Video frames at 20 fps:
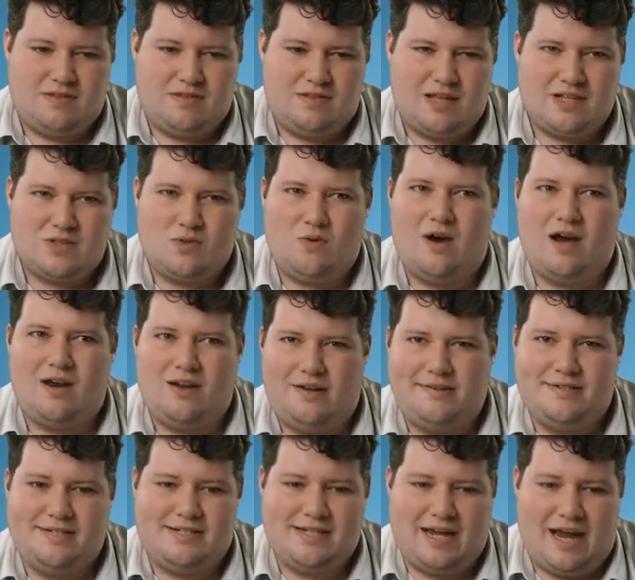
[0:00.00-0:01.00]
that's quite a
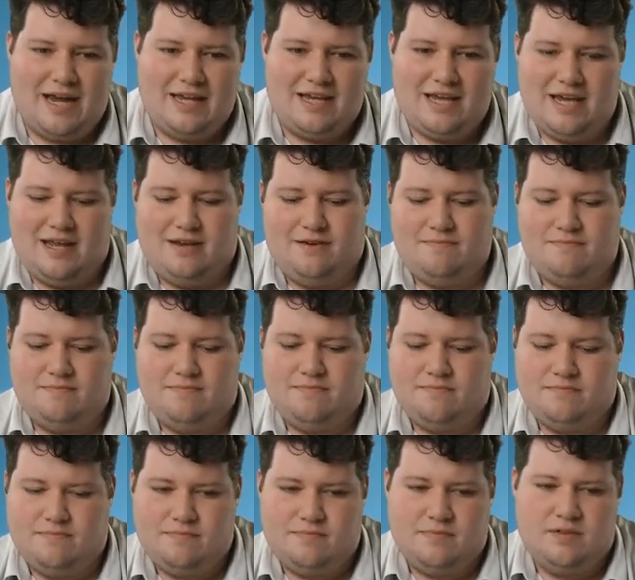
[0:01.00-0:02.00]
lot to take in.
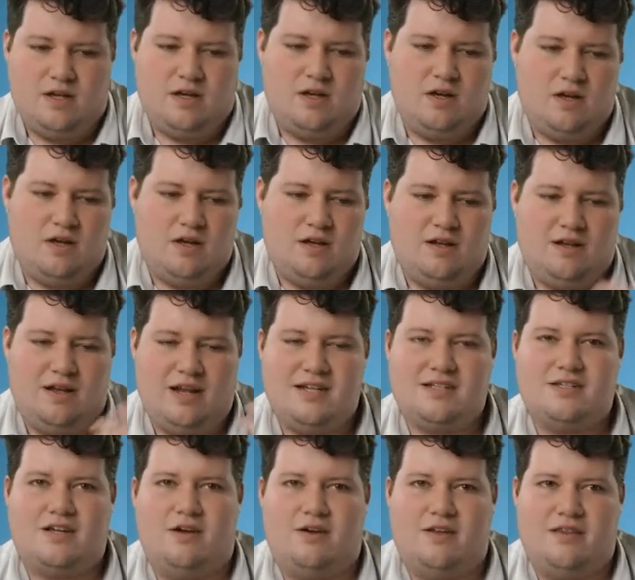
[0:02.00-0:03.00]

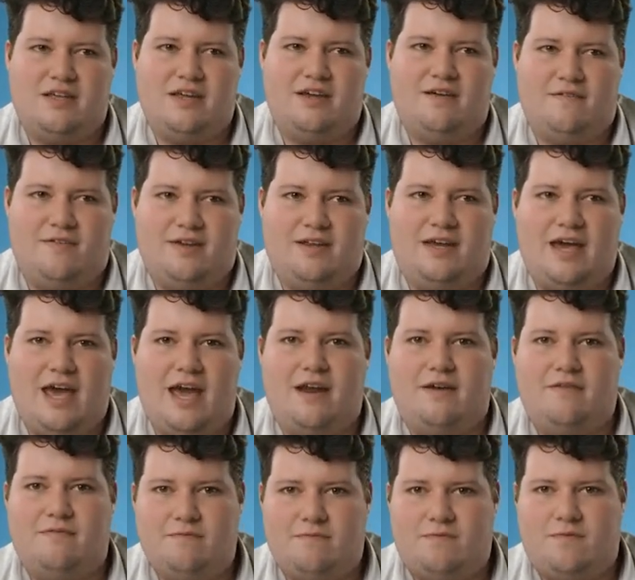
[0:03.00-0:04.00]
Let's go and think of it
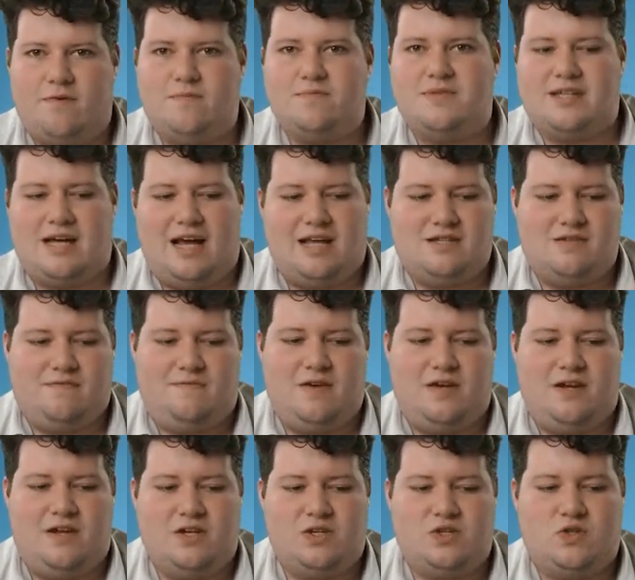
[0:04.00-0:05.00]
again from start to
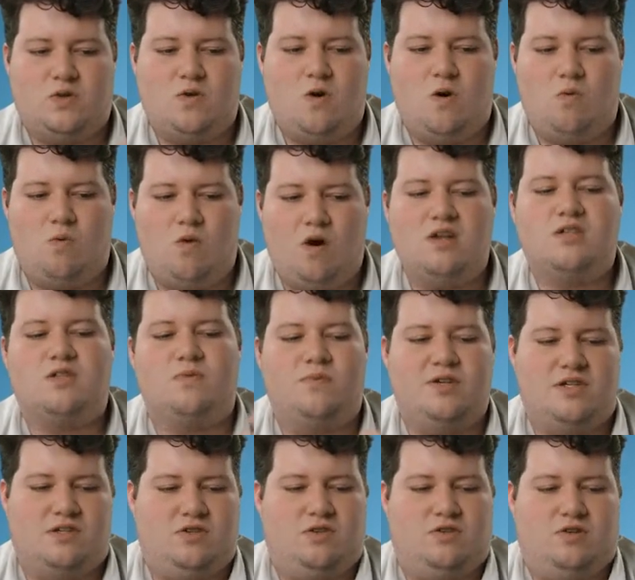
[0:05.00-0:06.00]
finish. What did
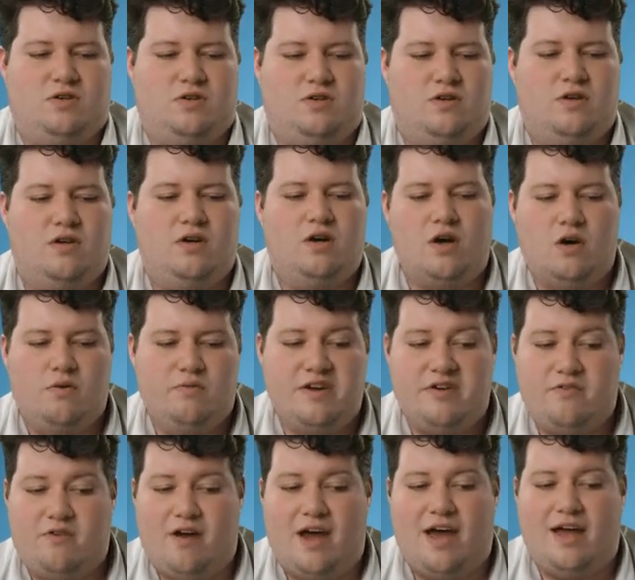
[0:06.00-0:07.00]
we do? We
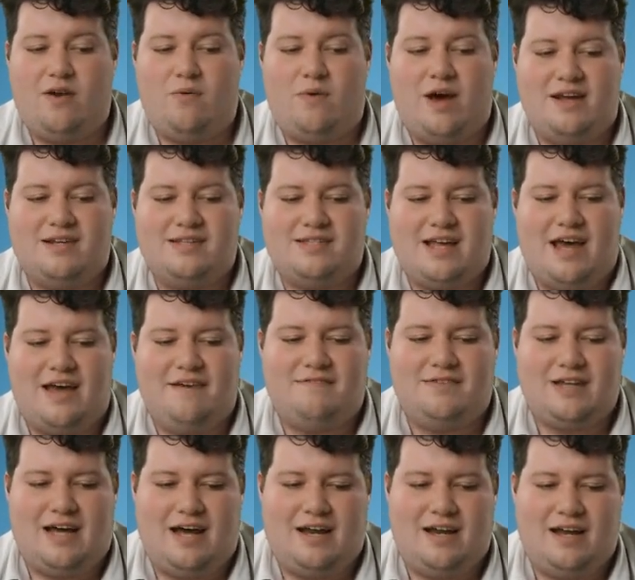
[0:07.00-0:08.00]
created a way to save
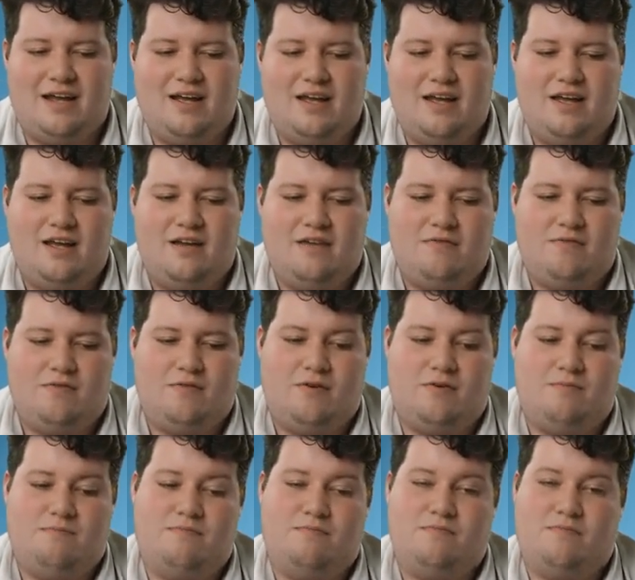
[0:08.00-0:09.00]
data
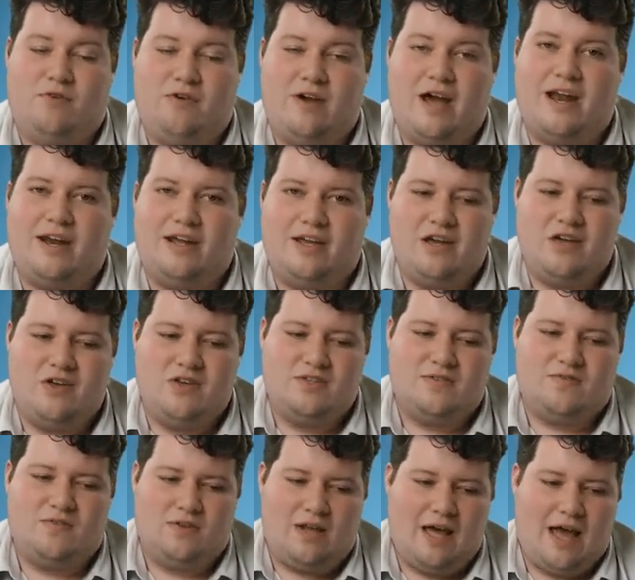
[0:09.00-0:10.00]
for creating a
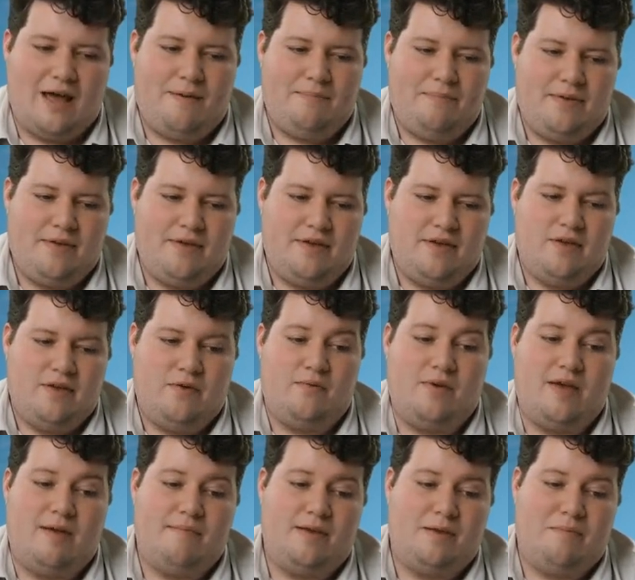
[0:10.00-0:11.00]
useful app.
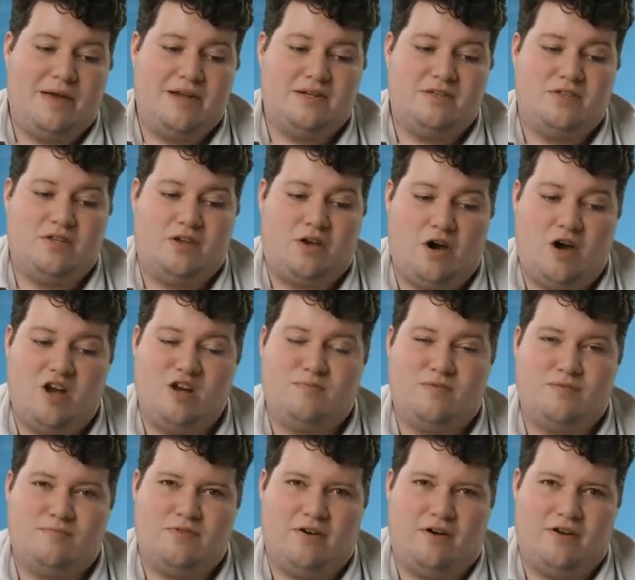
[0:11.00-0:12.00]
We implemented the
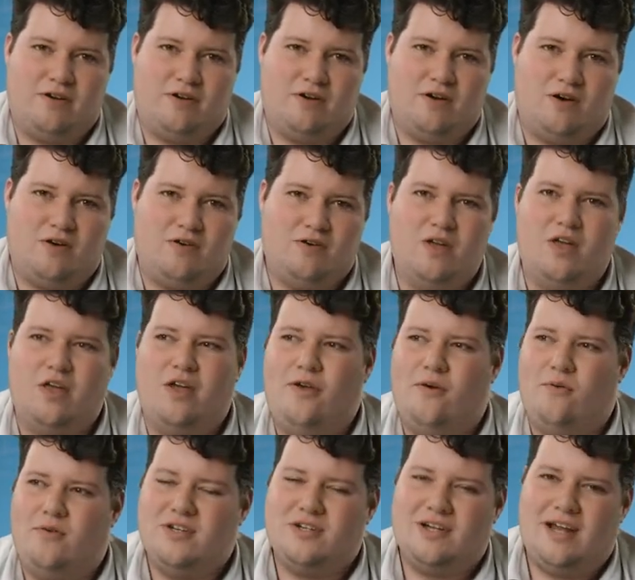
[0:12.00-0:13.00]
Codable protocol
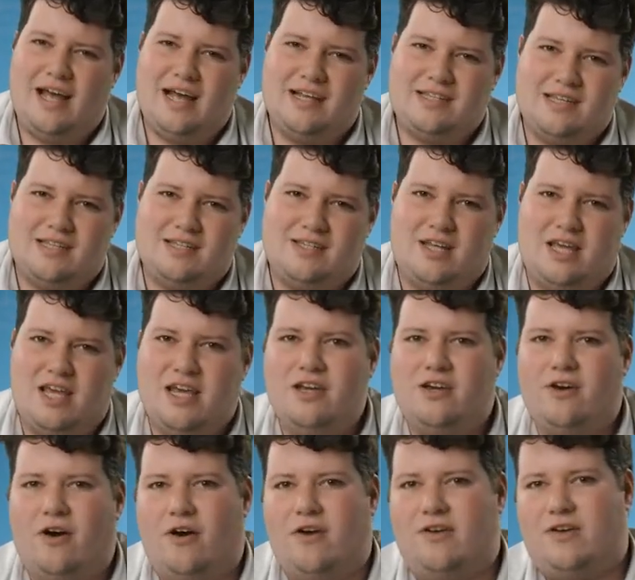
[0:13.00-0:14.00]
which allows us to
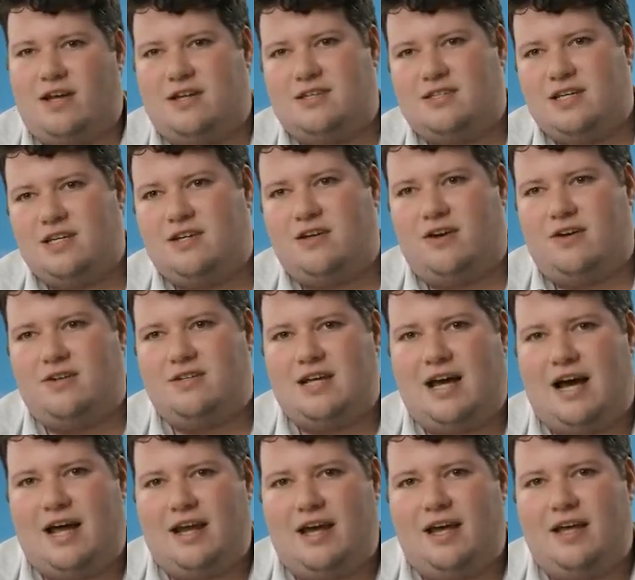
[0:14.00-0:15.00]
encode and decode
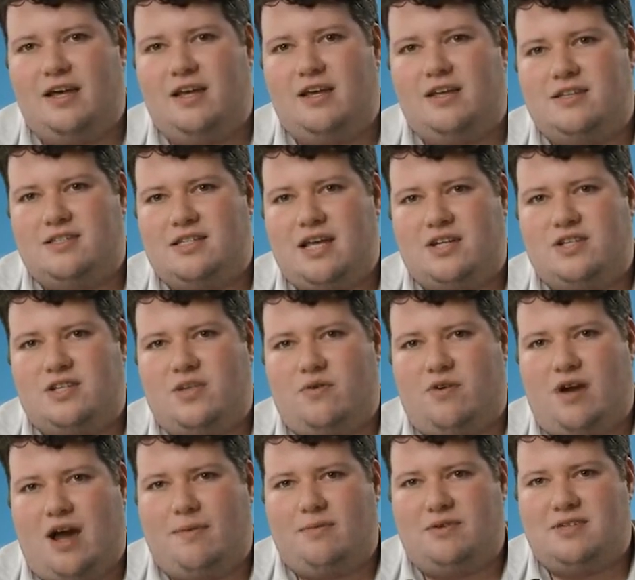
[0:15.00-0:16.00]
data such that
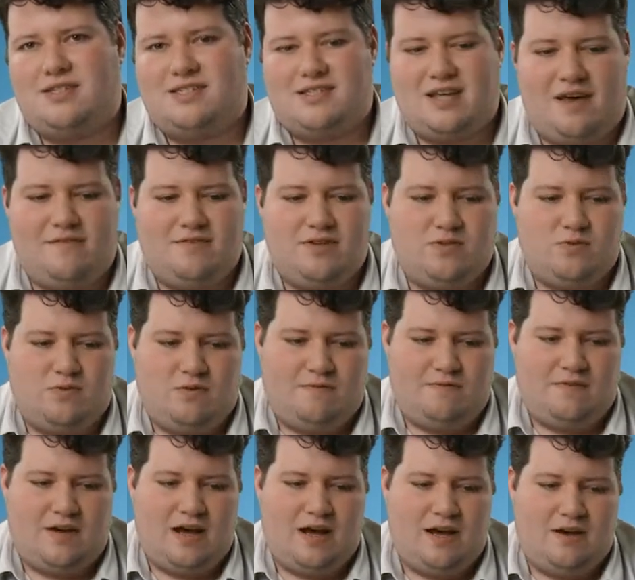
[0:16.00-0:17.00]
we're able to save it to a
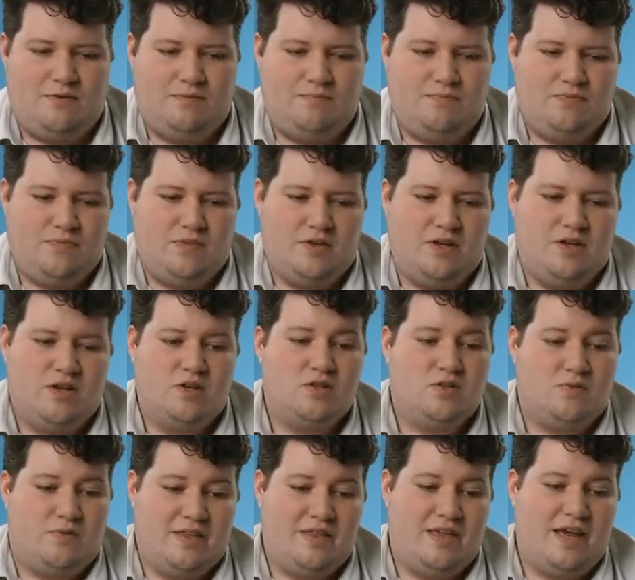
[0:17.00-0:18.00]
file.
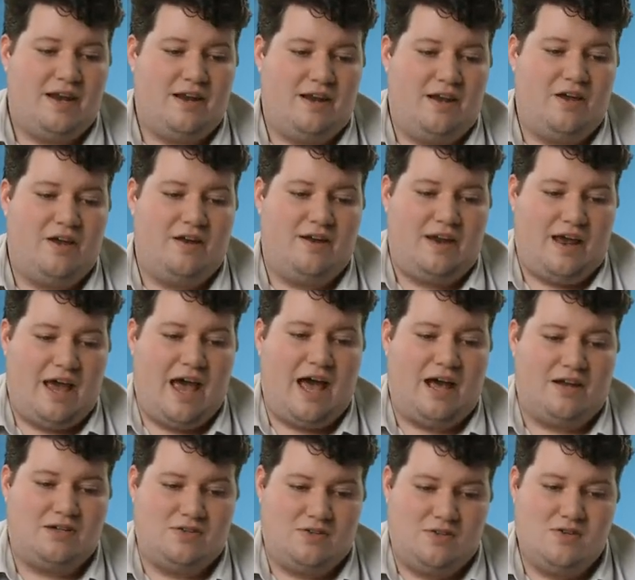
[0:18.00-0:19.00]
So we then learnt
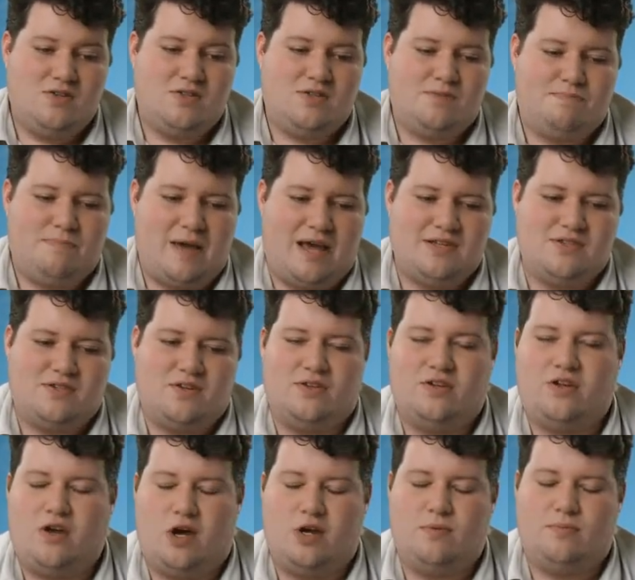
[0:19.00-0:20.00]
how to use, based on the
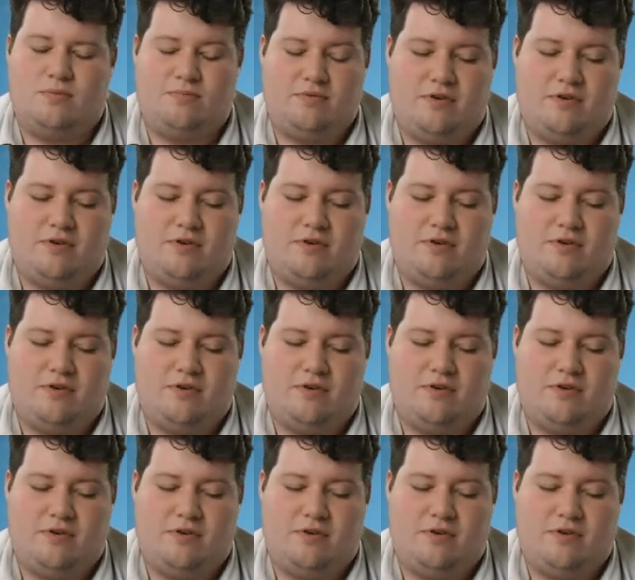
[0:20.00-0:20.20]
codable